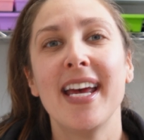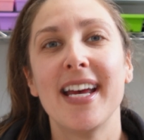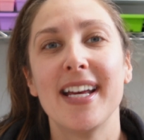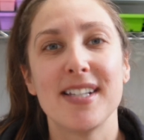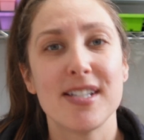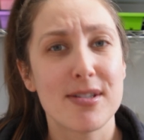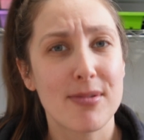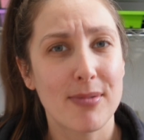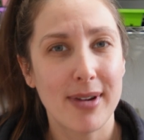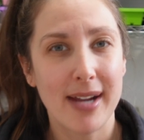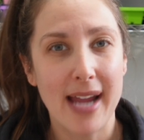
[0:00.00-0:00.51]

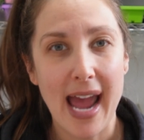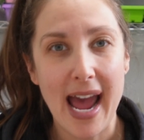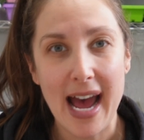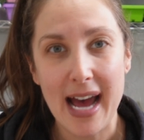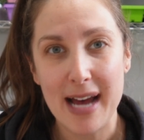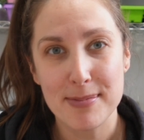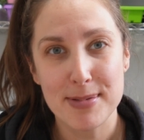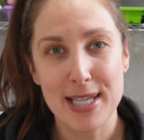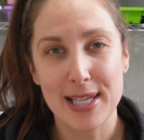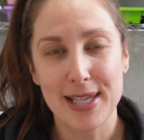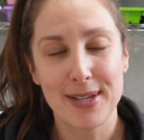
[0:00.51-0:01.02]
And so I
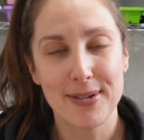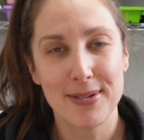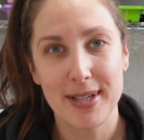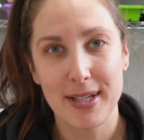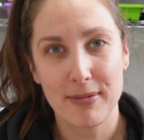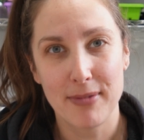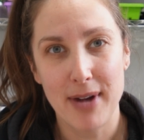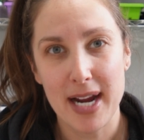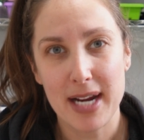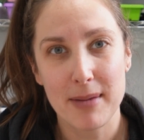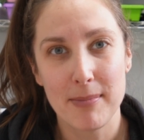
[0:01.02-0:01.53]
absolutely
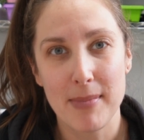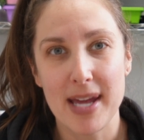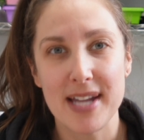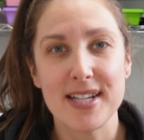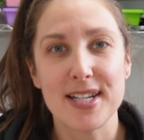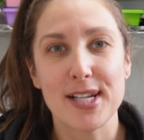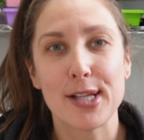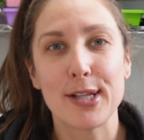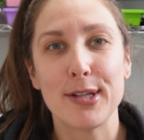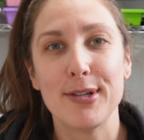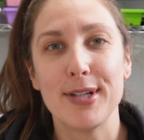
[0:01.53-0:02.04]
recommend
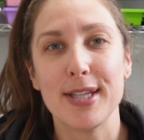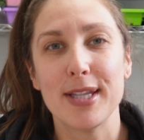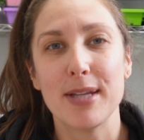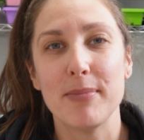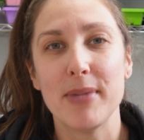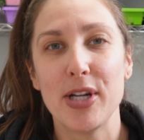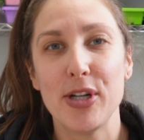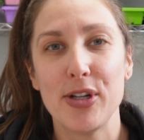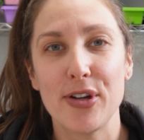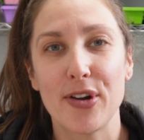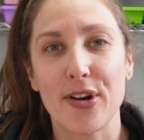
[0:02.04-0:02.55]
including
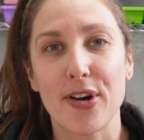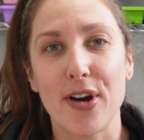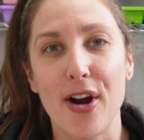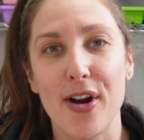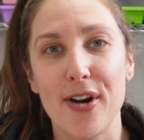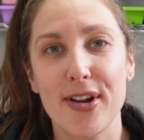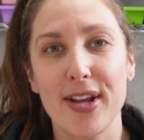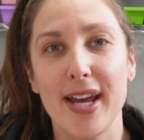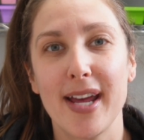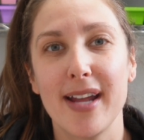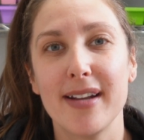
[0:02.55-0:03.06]
them in your
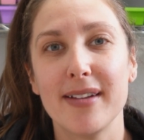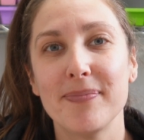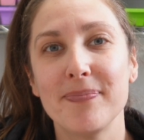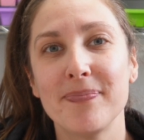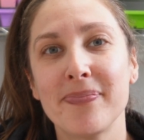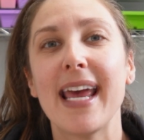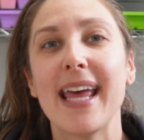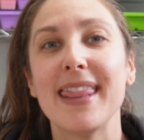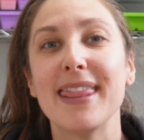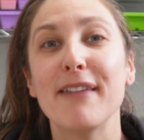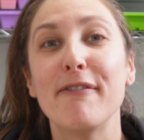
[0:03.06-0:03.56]
garden.
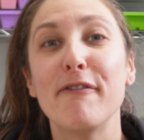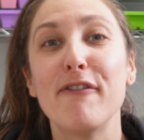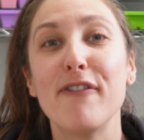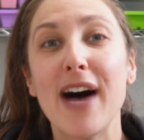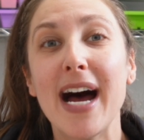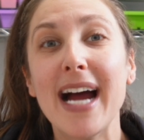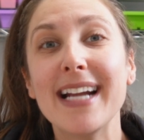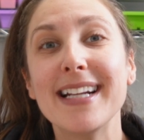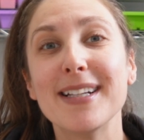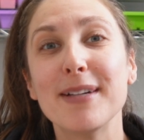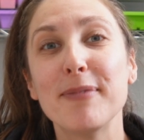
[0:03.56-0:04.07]
And the
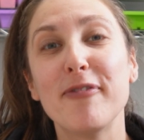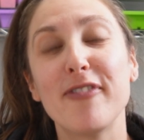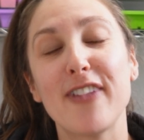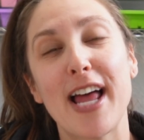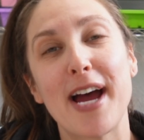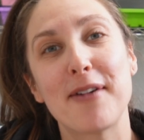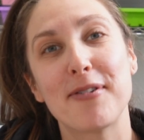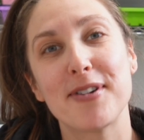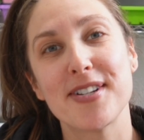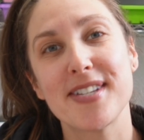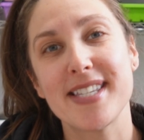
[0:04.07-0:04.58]
final
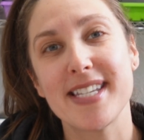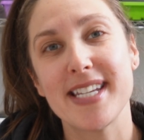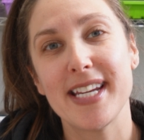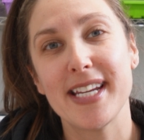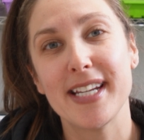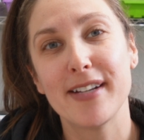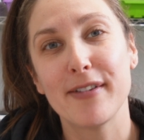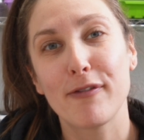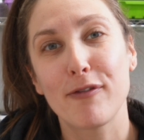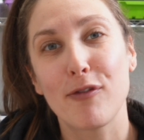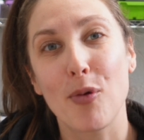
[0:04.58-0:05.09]
flower
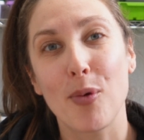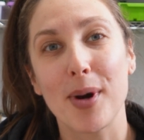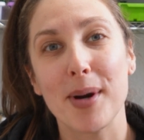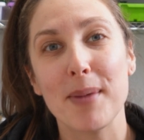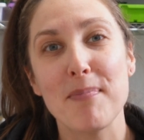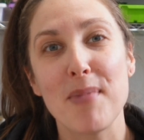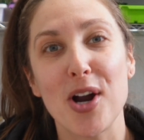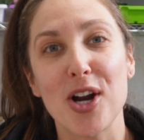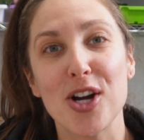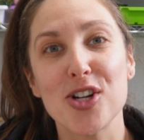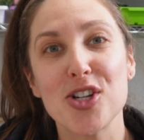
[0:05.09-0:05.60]
seed for
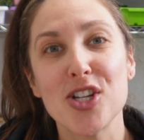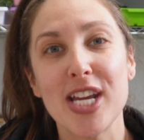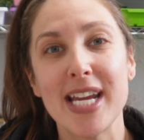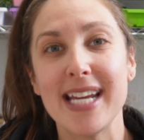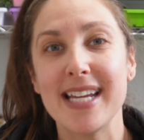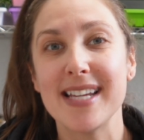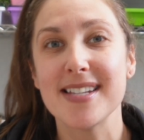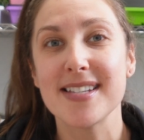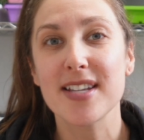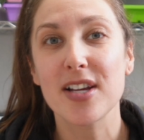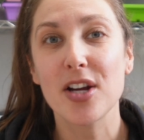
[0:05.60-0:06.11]
March
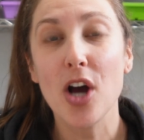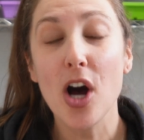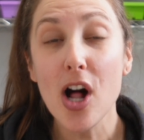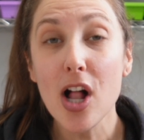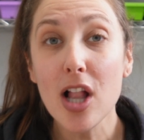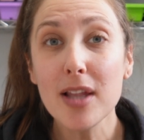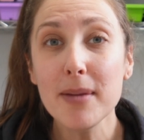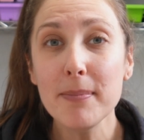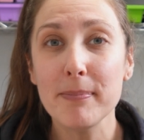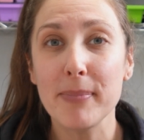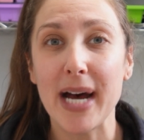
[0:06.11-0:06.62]
is
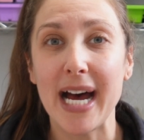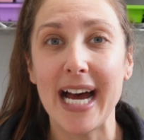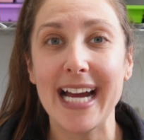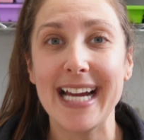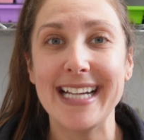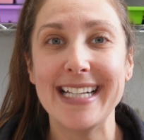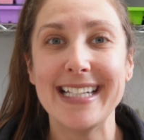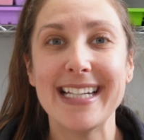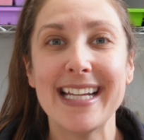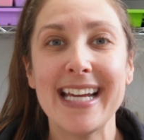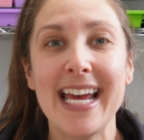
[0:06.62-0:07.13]

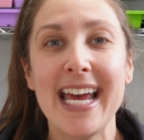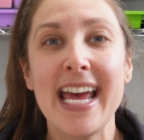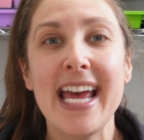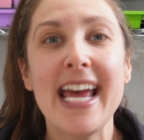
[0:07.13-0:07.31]
columbine.